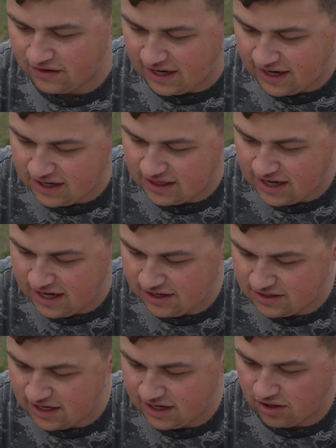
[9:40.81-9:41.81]
Getting online
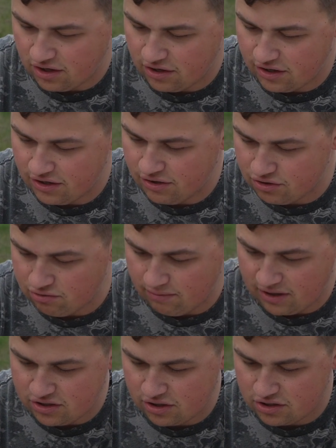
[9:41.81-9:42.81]
is taking longer than usual.
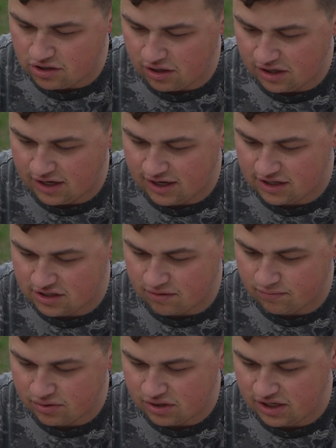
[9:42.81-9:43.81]
Make sure your Starlink has
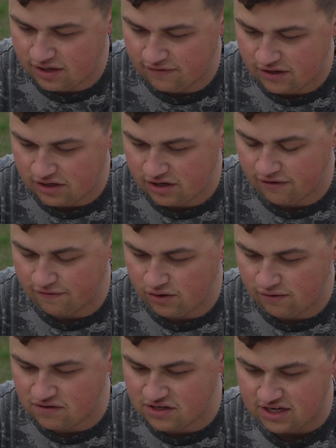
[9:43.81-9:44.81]
complete clear
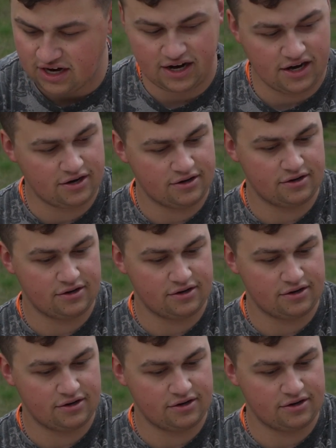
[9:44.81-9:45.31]
view of the sky.